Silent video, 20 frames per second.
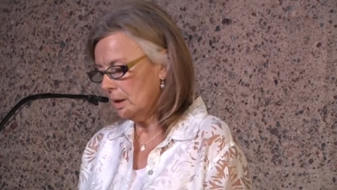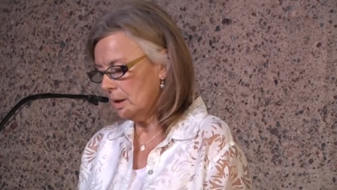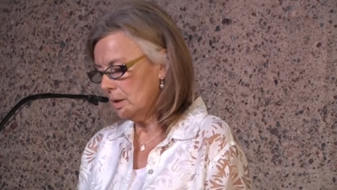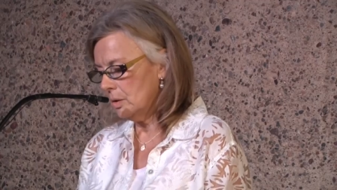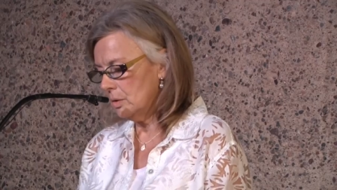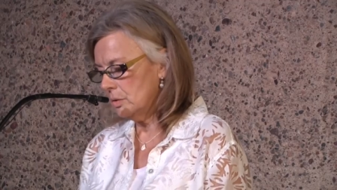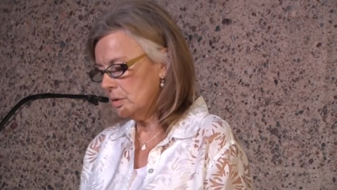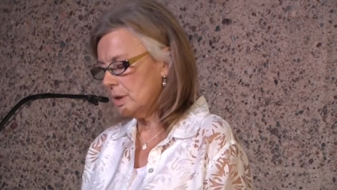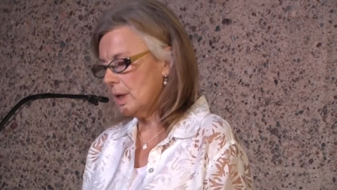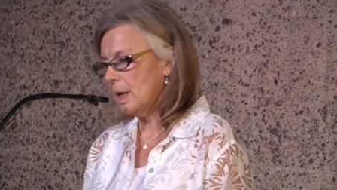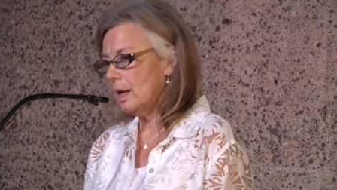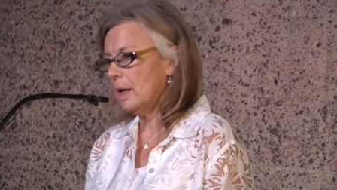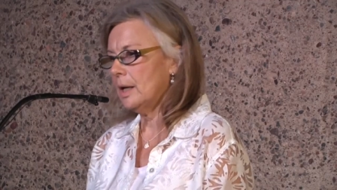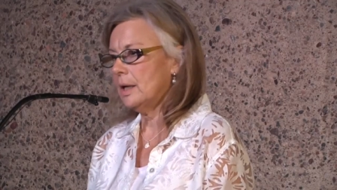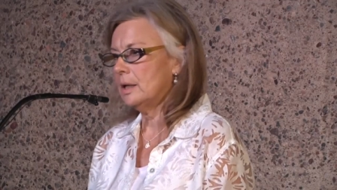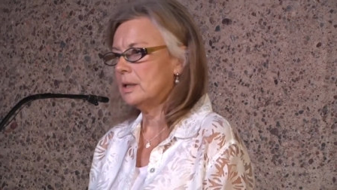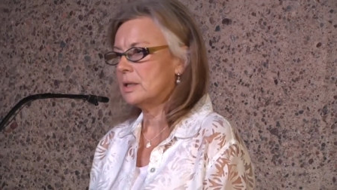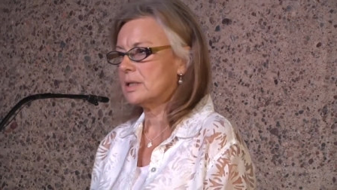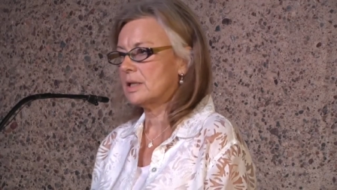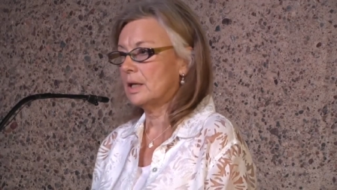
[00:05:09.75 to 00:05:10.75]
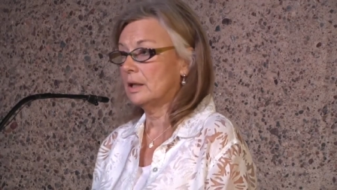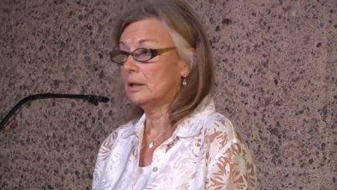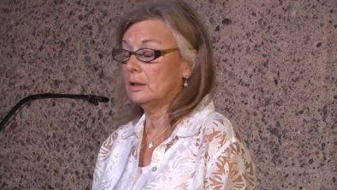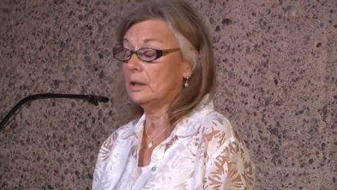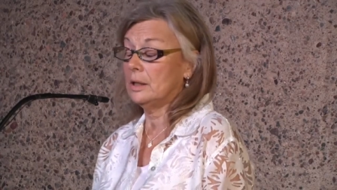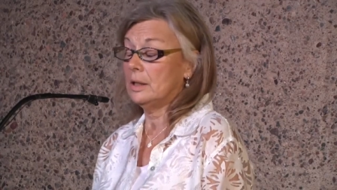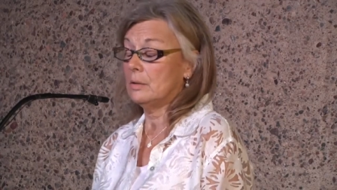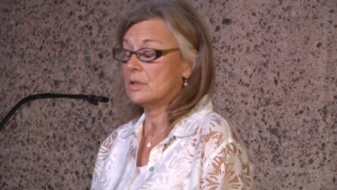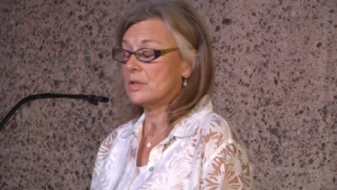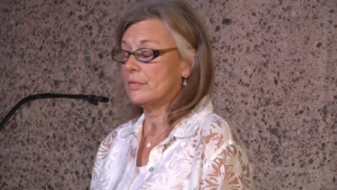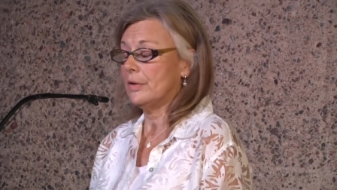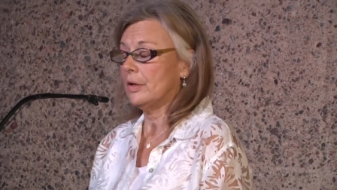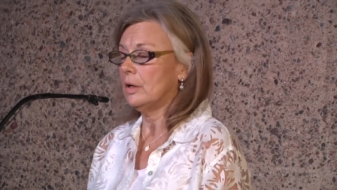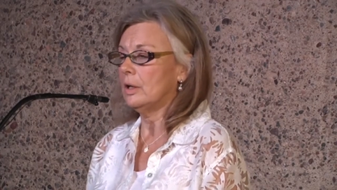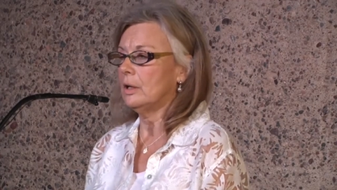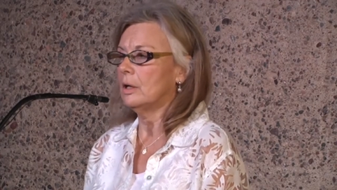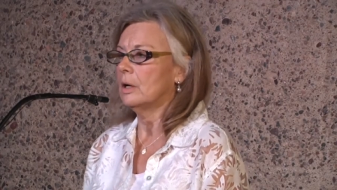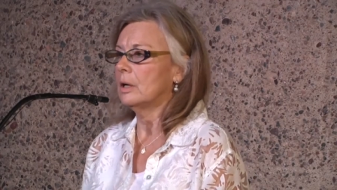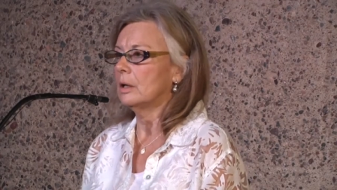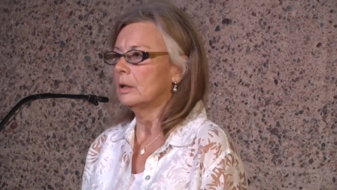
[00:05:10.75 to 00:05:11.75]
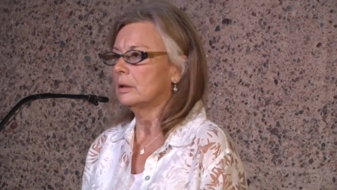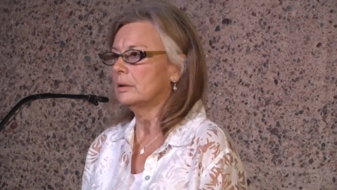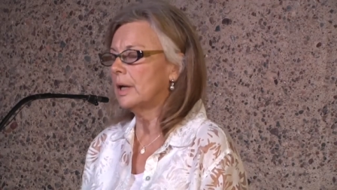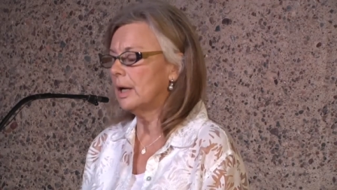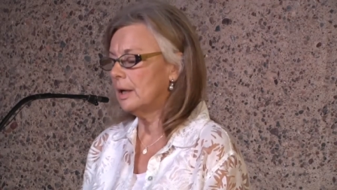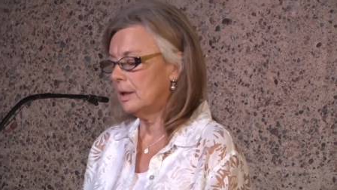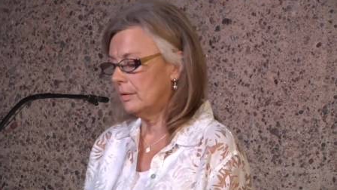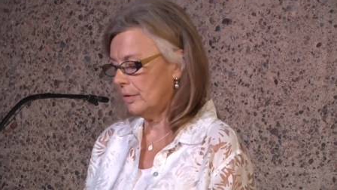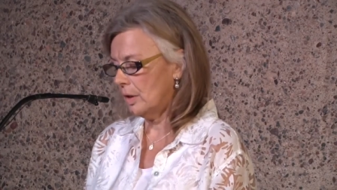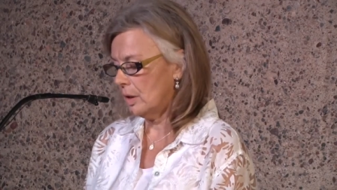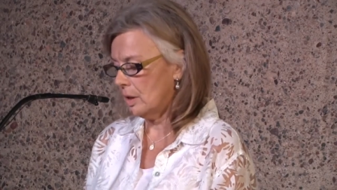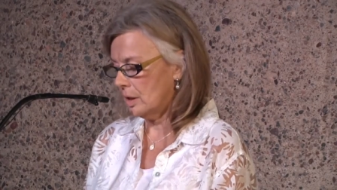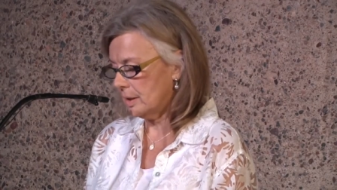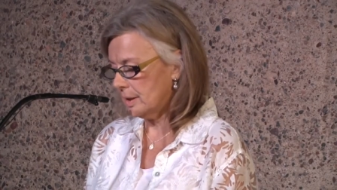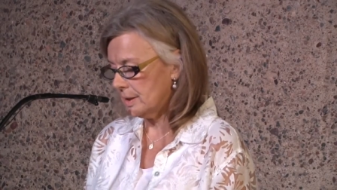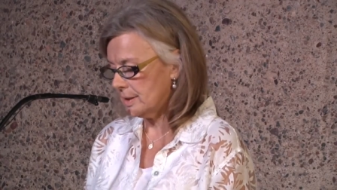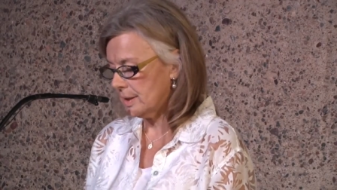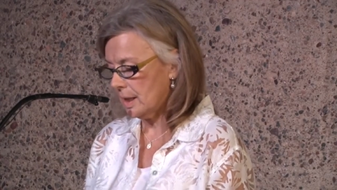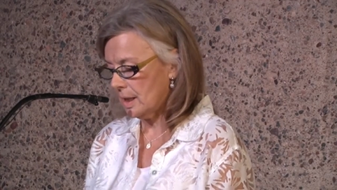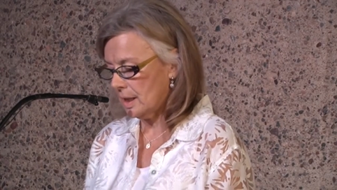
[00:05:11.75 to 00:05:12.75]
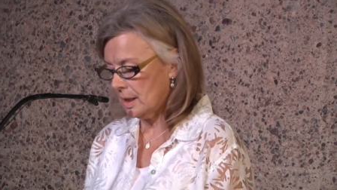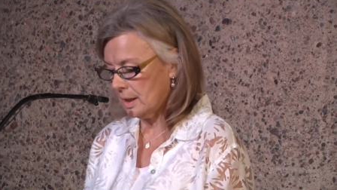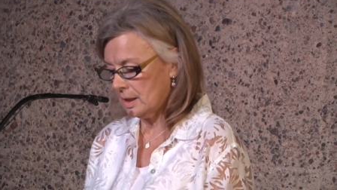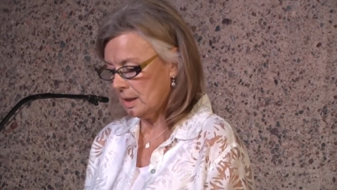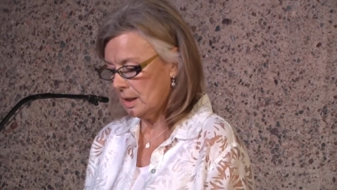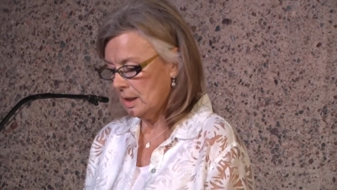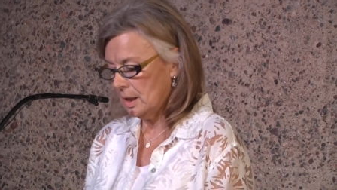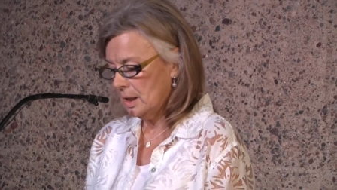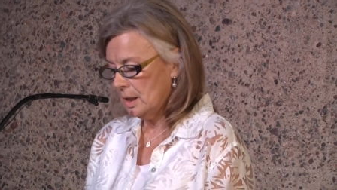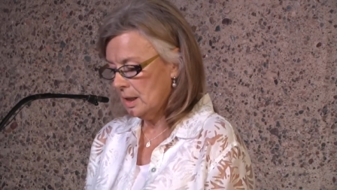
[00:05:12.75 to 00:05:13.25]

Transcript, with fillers: who died suddenly. He was very young, died of a heart attack.